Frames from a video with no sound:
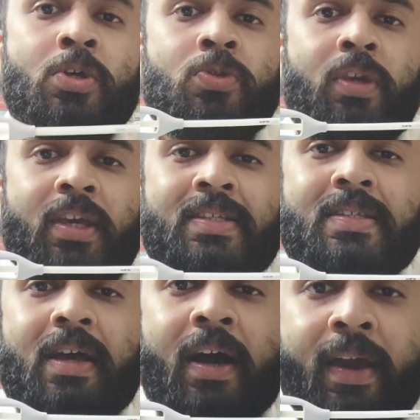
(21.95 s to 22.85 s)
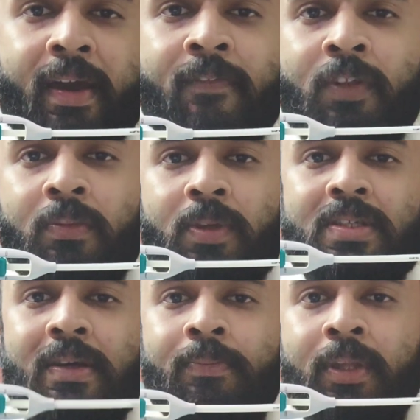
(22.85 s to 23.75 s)
So yes, I have with me
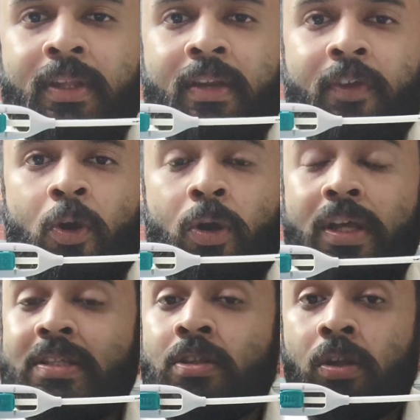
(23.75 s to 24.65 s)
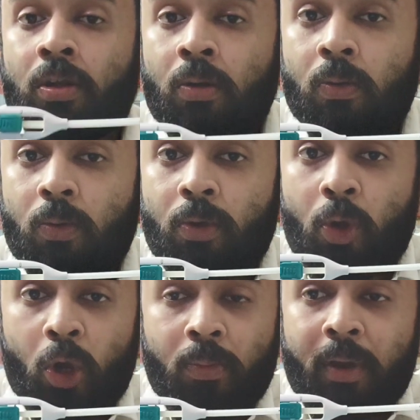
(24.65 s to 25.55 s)
something that we call as not
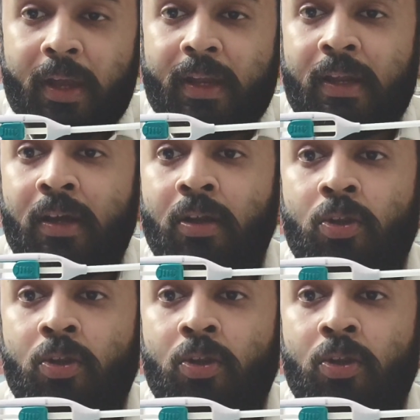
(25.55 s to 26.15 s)
Mirena,